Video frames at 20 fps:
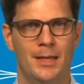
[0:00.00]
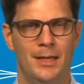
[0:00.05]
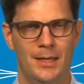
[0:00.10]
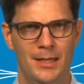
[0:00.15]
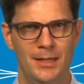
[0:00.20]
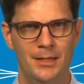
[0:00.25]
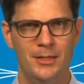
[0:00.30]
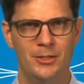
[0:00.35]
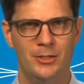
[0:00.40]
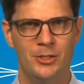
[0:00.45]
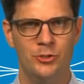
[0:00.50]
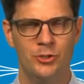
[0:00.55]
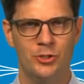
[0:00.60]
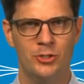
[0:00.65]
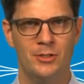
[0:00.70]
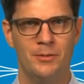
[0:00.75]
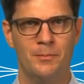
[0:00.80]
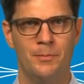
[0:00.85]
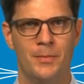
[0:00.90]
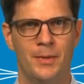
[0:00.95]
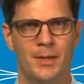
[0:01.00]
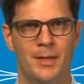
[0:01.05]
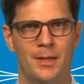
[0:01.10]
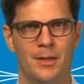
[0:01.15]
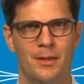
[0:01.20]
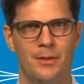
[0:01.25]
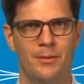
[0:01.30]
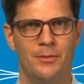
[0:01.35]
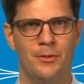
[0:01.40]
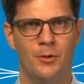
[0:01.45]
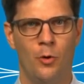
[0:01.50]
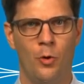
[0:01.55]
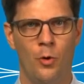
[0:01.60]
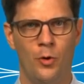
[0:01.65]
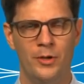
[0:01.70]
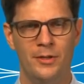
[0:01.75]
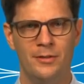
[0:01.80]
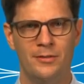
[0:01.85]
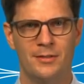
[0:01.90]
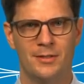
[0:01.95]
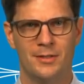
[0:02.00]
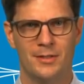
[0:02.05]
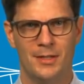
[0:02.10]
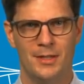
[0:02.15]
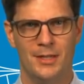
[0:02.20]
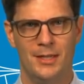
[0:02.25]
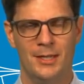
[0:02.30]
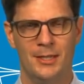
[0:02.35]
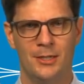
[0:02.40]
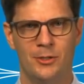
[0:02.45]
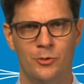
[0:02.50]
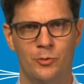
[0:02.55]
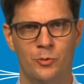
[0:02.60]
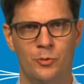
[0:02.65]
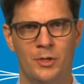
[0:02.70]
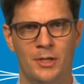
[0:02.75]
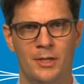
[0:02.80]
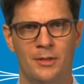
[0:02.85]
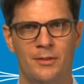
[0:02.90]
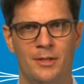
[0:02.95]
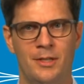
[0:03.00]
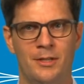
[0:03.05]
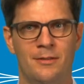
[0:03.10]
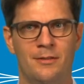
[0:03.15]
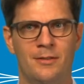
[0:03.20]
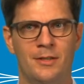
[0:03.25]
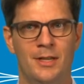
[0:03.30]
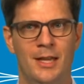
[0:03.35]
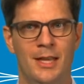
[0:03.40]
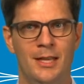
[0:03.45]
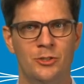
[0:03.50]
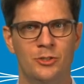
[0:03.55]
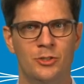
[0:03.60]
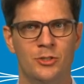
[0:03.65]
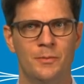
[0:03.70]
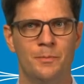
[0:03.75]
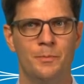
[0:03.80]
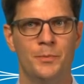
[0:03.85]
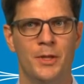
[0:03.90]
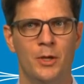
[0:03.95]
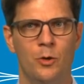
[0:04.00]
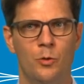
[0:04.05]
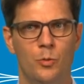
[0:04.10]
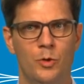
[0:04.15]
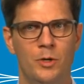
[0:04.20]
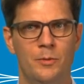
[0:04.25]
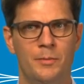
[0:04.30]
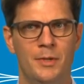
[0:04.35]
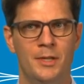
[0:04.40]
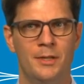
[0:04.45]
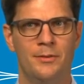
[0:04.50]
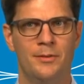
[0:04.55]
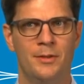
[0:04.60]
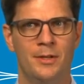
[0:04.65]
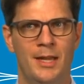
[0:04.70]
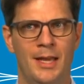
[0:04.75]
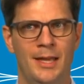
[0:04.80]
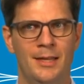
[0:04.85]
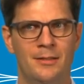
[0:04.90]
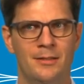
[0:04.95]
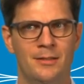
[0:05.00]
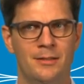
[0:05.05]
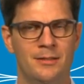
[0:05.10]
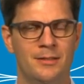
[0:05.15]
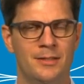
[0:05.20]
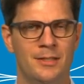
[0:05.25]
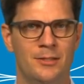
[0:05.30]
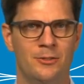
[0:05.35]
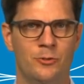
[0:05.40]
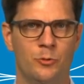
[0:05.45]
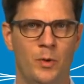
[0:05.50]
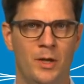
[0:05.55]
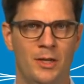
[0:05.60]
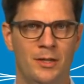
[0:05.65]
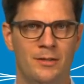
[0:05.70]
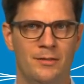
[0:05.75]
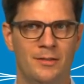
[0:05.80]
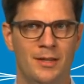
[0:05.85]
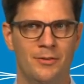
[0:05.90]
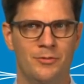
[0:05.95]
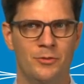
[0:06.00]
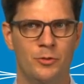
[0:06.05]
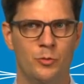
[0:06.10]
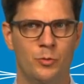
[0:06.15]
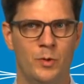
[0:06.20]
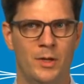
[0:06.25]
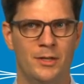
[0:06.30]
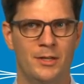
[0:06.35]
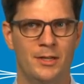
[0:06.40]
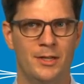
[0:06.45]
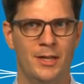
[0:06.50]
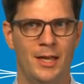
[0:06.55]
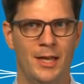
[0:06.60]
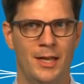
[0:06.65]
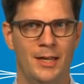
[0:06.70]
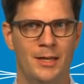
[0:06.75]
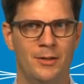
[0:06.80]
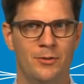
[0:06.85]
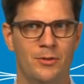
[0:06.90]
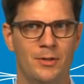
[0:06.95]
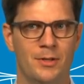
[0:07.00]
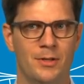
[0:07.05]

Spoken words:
In addition, the hoist, including the installation, will meet the latest CS 2729